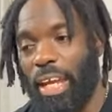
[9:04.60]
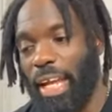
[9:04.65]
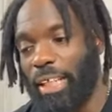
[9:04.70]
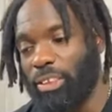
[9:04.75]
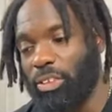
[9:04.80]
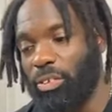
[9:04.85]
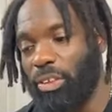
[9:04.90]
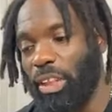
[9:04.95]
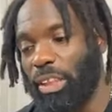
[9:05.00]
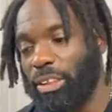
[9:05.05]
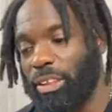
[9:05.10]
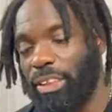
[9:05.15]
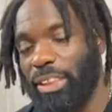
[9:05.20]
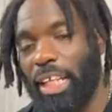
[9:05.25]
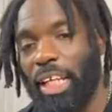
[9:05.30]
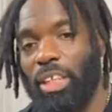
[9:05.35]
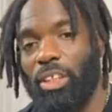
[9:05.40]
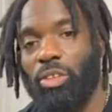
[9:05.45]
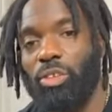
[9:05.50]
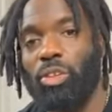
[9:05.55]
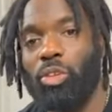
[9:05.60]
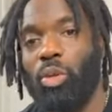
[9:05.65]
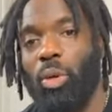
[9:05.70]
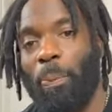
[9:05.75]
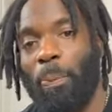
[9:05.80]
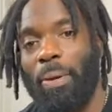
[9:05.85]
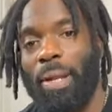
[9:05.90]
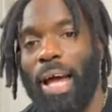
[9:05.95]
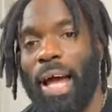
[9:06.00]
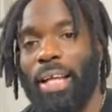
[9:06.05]
And as you continue
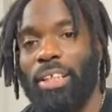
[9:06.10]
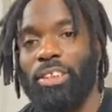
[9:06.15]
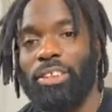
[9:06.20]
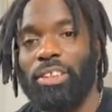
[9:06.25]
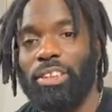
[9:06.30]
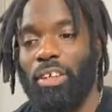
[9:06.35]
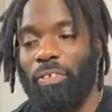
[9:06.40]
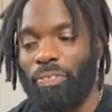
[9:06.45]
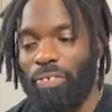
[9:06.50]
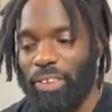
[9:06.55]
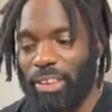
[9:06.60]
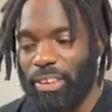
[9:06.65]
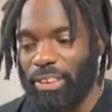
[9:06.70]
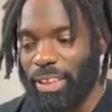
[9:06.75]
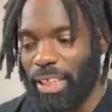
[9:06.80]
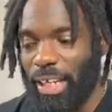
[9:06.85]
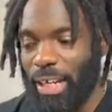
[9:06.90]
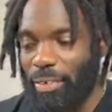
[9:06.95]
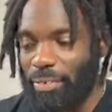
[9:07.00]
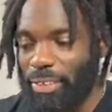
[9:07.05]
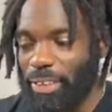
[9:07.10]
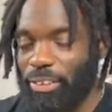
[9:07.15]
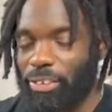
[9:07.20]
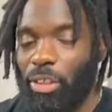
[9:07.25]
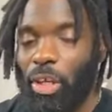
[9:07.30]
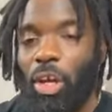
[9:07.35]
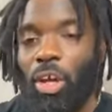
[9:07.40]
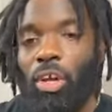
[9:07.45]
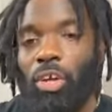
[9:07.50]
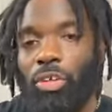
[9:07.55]
to apply yourself in these
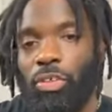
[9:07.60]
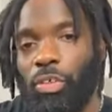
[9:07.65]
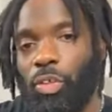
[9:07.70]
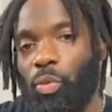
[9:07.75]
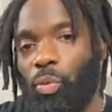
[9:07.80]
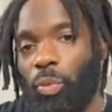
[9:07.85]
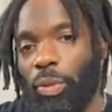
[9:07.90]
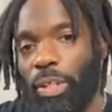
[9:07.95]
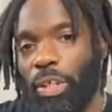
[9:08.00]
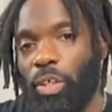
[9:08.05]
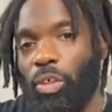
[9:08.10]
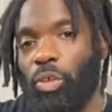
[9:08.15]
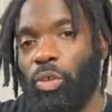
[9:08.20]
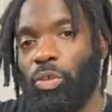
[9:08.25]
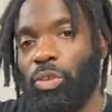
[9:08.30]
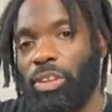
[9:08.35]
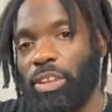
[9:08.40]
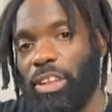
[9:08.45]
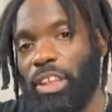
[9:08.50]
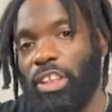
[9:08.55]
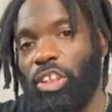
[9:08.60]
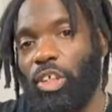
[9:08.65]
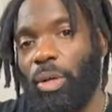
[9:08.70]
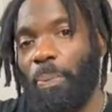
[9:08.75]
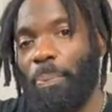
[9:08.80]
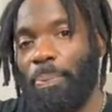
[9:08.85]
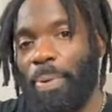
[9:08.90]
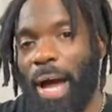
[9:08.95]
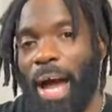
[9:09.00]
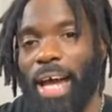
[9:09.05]
areas, you will see
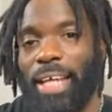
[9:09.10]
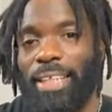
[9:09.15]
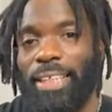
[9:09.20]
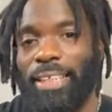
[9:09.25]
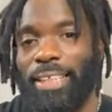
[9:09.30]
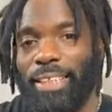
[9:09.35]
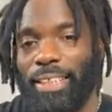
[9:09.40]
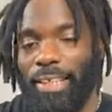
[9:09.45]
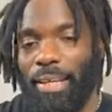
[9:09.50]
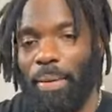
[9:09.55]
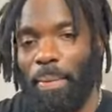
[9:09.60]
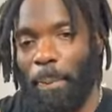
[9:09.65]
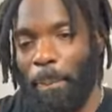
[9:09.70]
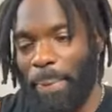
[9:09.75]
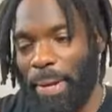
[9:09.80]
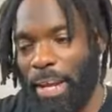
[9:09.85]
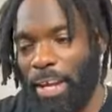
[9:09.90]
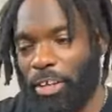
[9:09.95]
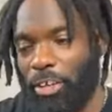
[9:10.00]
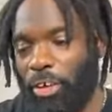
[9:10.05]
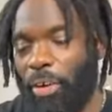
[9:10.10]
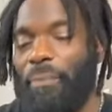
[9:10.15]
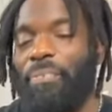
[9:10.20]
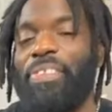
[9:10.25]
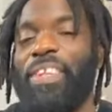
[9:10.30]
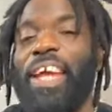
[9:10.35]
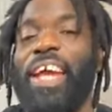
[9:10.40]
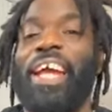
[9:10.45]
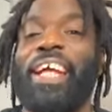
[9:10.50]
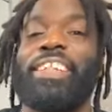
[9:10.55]
your body get better,
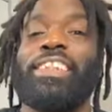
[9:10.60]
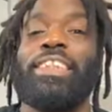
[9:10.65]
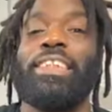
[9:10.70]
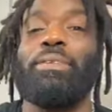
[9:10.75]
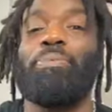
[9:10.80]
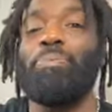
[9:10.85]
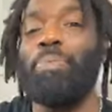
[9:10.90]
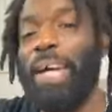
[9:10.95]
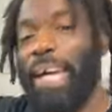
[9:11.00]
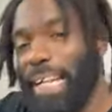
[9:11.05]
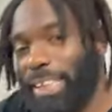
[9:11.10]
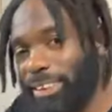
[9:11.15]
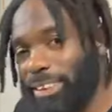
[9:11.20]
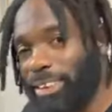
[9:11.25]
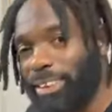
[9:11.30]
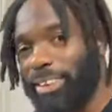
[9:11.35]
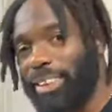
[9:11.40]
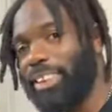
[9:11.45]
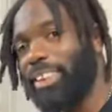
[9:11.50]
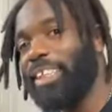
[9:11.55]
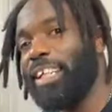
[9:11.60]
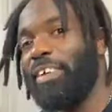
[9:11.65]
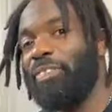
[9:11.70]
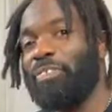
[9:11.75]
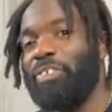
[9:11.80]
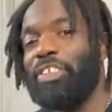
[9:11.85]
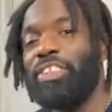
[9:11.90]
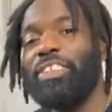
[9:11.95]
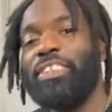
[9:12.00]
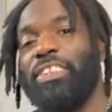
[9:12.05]
especially
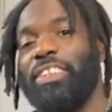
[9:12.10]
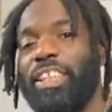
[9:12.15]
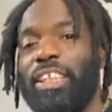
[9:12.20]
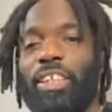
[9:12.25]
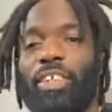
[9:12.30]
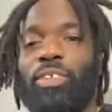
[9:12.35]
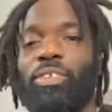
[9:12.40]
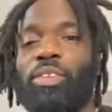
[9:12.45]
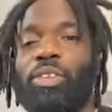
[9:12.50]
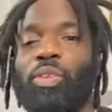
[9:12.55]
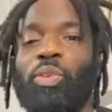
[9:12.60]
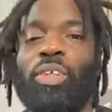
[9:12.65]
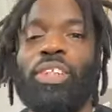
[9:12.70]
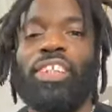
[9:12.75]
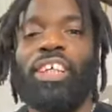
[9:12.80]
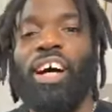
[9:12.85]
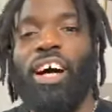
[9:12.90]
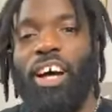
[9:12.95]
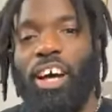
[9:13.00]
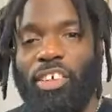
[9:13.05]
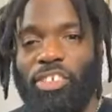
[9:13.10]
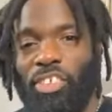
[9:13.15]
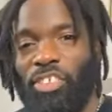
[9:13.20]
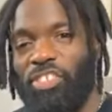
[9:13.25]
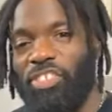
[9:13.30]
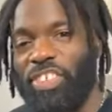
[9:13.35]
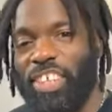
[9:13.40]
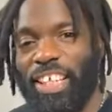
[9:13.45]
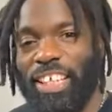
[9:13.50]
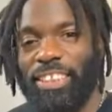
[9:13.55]
if you're still doing the other
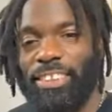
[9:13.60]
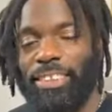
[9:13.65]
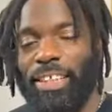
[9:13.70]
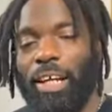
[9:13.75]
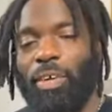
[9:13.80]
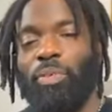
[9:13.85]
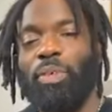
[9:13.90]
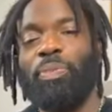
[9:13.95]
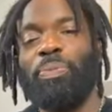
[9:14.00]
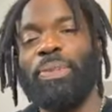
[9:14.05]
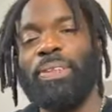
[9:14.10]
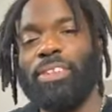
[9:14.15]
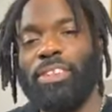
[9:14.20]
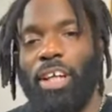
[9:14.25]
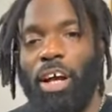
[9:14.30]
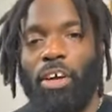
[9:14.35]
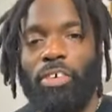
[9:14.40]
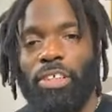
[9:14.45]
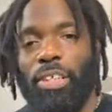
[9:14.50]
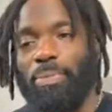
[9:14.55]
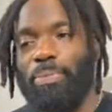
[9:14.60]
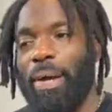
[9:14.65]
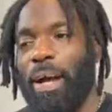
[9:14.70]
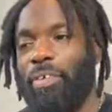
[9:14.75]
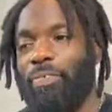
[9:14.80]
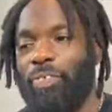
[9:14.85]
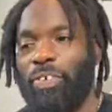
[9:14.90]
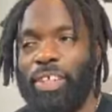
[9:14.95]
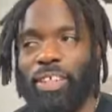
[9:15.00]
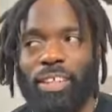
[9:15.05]
things that we've been talking
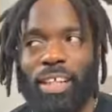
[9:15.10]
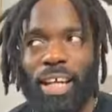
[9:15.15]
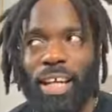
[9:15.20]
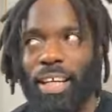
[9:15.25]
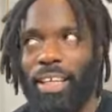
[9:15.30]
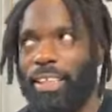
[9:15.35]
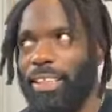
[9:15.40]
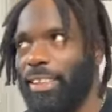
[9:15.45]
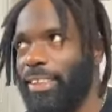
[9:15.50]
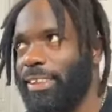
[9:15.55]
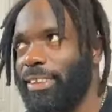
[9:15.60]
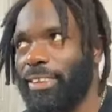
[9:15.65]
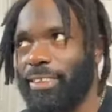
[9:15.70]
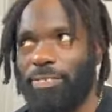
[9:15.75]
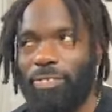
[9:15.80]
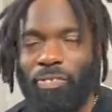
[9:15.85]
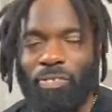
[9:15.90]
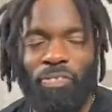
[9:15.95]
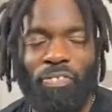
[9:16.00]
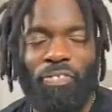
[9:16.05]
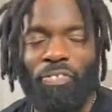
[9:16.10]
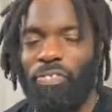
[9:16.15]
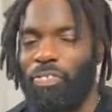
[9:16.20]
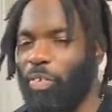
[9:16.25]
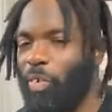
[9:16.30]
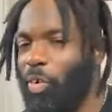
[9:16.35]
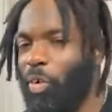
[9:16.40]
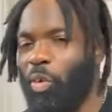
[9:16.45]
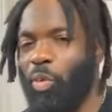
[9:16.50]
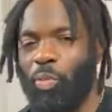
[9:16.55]
about for the last
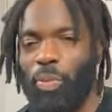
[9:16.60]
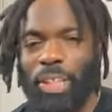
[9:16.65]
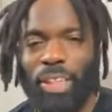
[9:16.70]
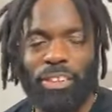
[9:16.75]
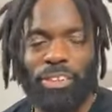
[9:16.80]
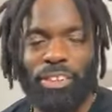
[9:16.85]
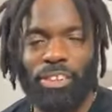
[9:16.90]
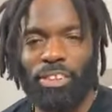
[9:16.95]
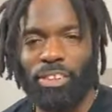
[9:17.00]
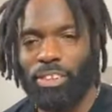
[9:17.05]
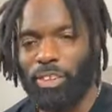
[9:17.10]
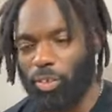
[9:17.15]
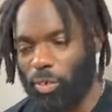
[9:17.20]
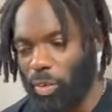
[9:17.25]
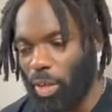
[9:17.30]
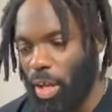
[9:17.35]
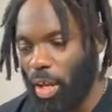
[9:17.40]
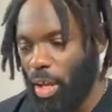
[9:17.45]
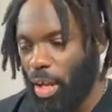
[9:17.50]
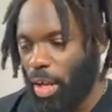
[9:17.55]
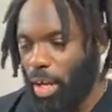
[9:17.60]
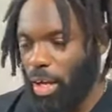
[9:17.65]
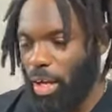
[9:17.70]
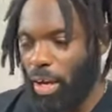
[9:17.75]
4 weeks or so,